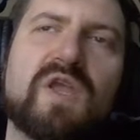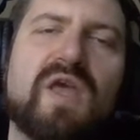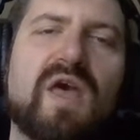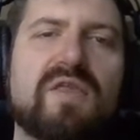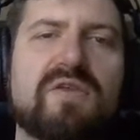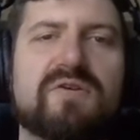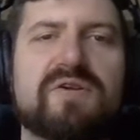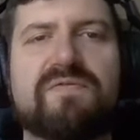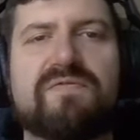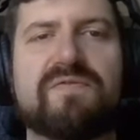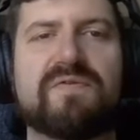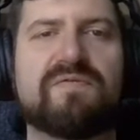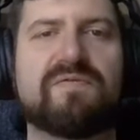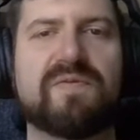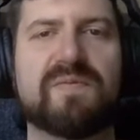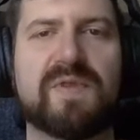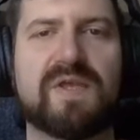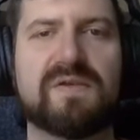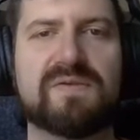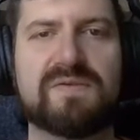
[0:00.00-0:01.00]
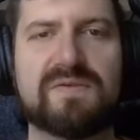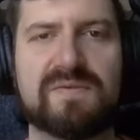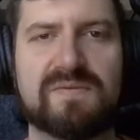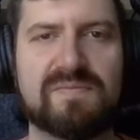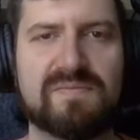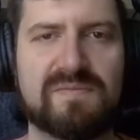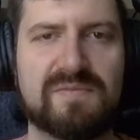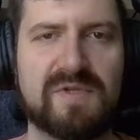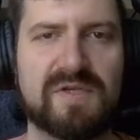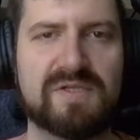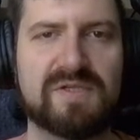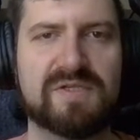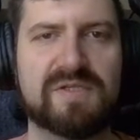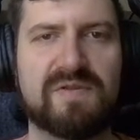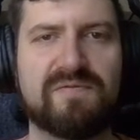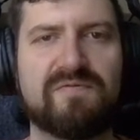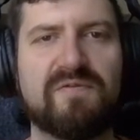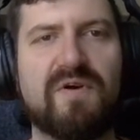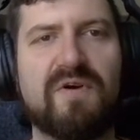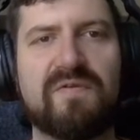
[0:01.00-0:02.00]
different from this. They just
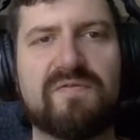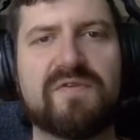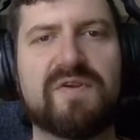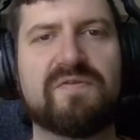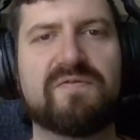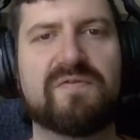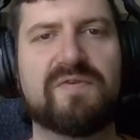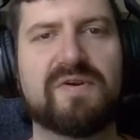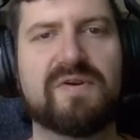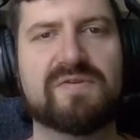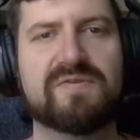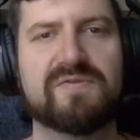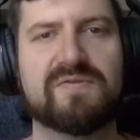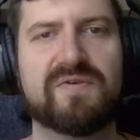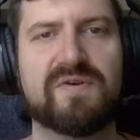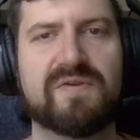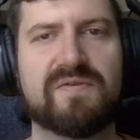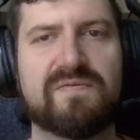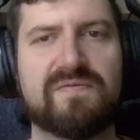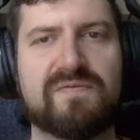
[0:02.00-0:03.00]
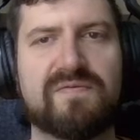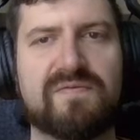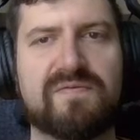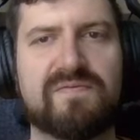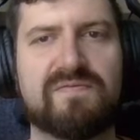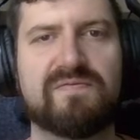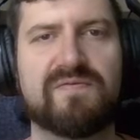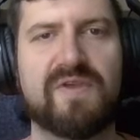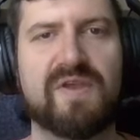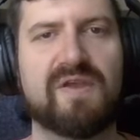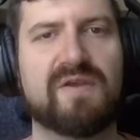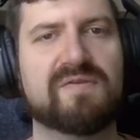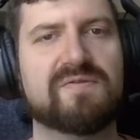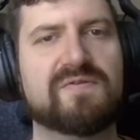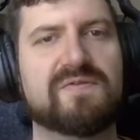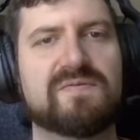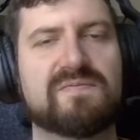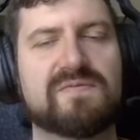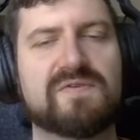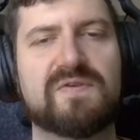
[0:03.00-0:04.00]
involve different sort of
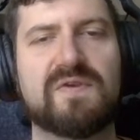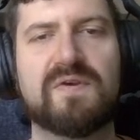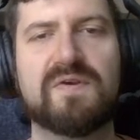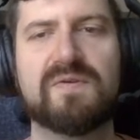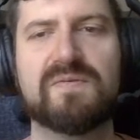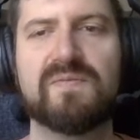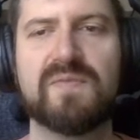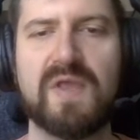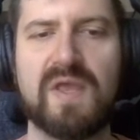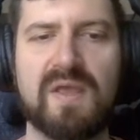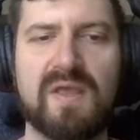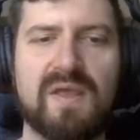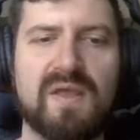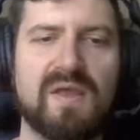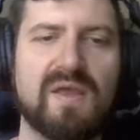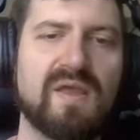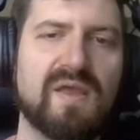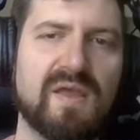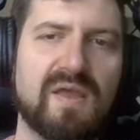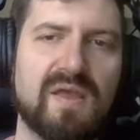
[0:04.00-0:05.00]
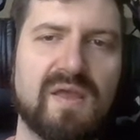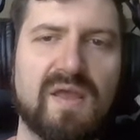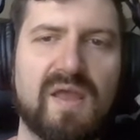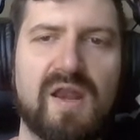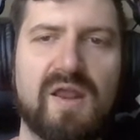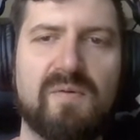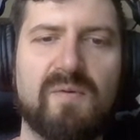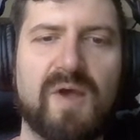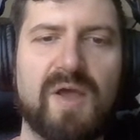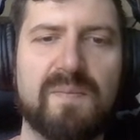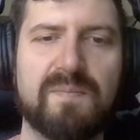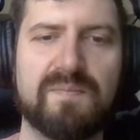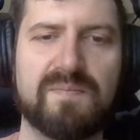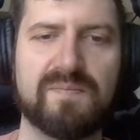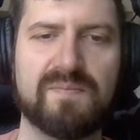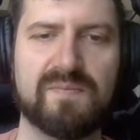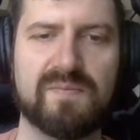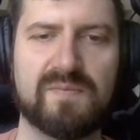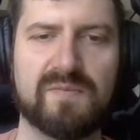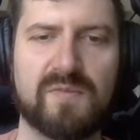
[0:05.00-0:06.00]
things. So anyway,
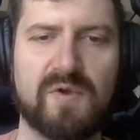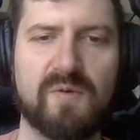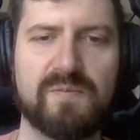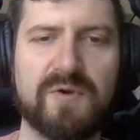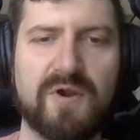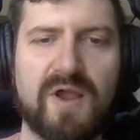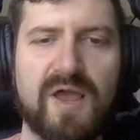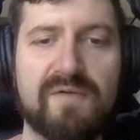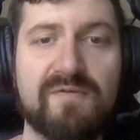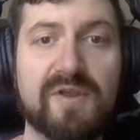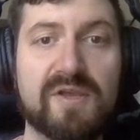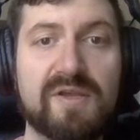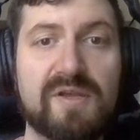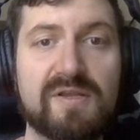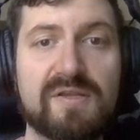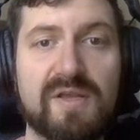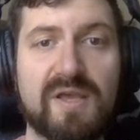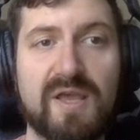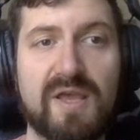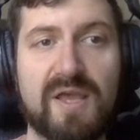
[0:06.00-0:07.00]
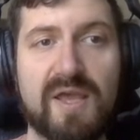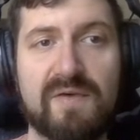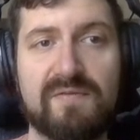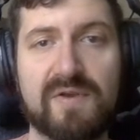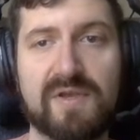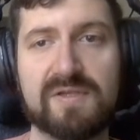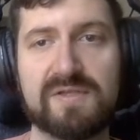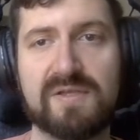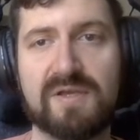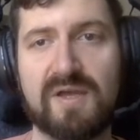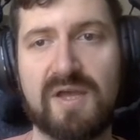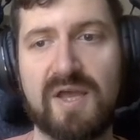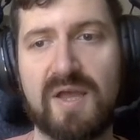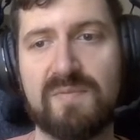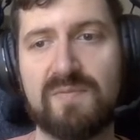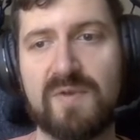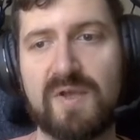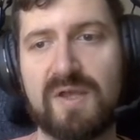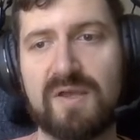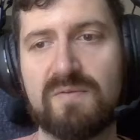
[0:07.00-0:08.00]
hope you're having a good day, having a good
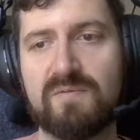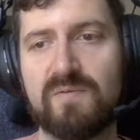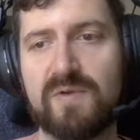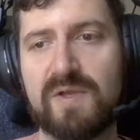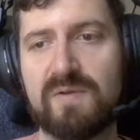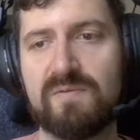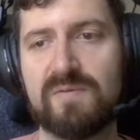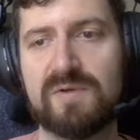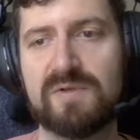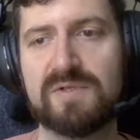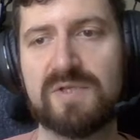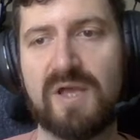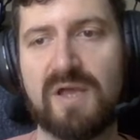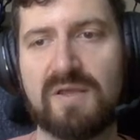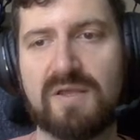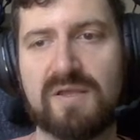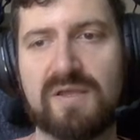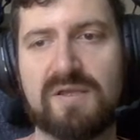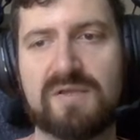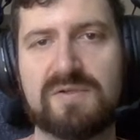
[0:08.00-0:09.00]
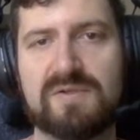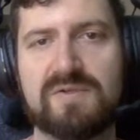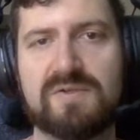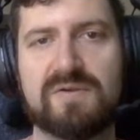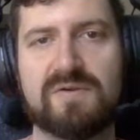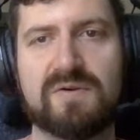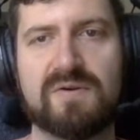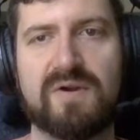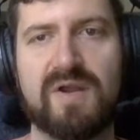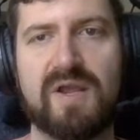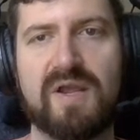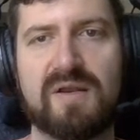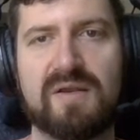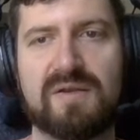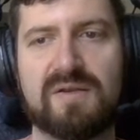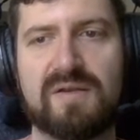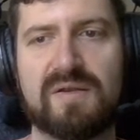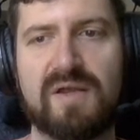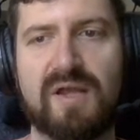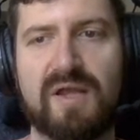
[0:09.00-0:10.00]
time, and we will talk again soon, all right?
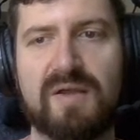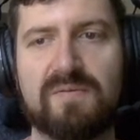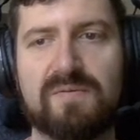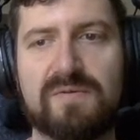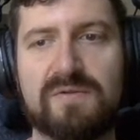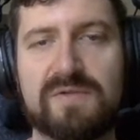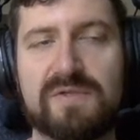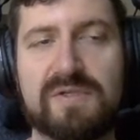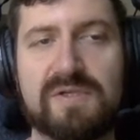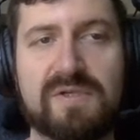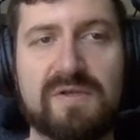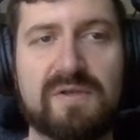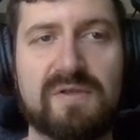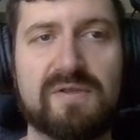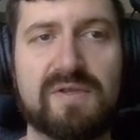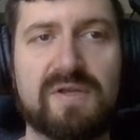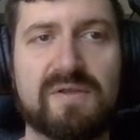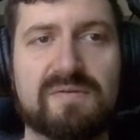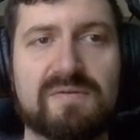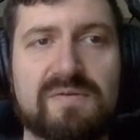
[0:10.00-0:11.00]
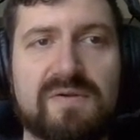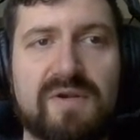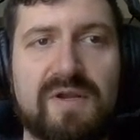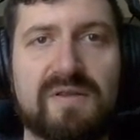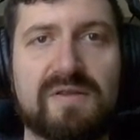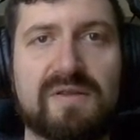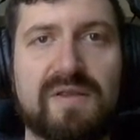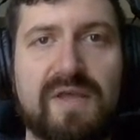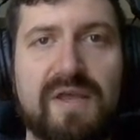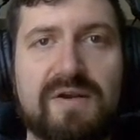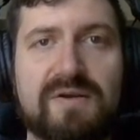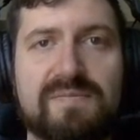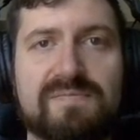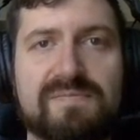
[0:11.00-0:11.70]
I will see y'all then. All right, later.